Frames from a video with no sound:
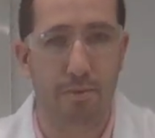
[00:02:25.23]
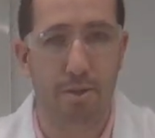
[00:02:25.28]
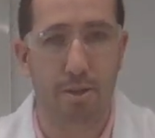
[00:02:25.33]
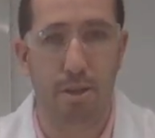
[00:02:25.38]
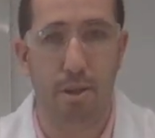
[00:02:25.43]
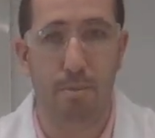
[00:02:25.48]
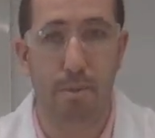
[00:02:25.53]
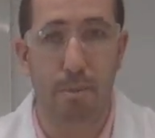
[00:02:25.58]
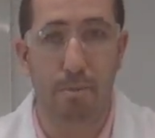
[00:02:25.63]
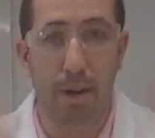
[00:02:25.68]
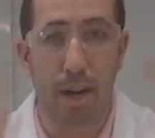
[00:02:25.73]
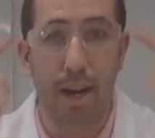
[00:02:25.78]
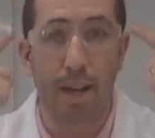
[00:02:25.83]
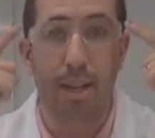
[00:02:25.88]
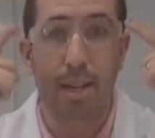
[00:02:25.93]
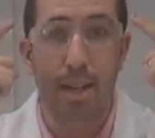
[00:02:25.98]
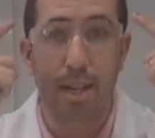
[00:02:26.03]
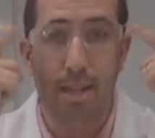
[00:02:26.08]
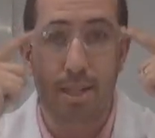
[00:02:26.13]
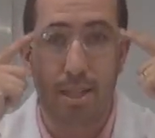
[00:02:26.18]
So
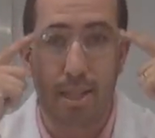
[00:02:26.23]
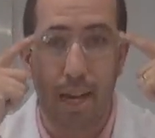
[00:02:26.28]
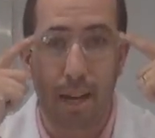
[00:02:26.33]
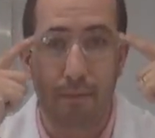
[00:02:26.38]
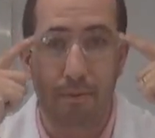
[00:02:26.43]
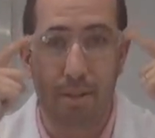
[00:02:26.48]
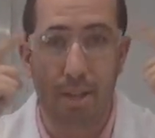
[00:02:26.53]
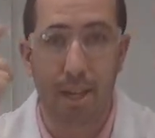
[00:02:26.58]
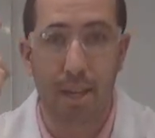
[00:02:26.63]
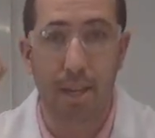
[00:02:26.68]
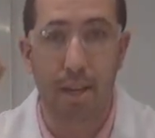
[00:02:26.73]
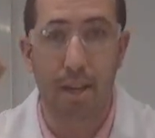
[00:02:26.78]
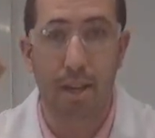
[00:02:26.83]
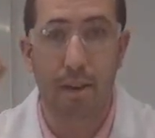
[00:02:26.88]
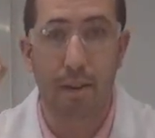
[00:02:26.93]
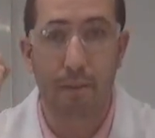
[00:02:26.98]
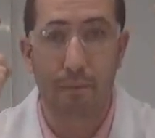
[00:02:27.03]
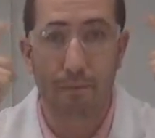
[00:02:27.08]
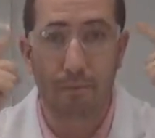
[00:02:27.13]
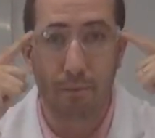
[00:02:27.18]
remember,
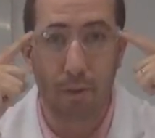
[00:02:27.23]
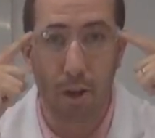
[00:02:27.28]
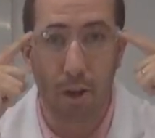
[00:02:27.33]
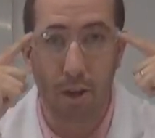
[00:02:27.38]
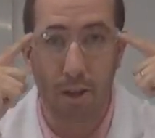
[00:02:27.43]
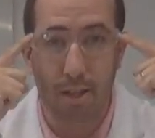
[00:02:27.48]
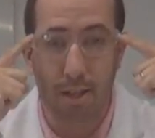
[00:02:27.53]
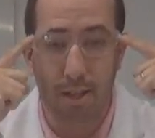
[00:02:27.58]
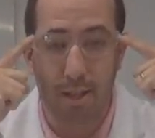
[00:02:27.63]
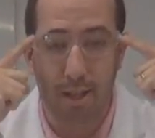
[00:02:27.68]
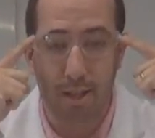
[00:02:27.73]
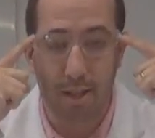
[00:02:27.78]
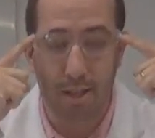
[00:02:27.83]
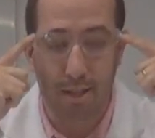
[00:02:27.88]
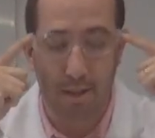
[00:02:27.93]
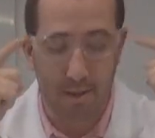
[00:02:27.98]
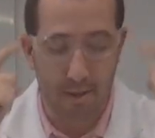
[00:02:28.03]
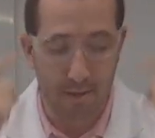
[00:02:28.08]
safety first.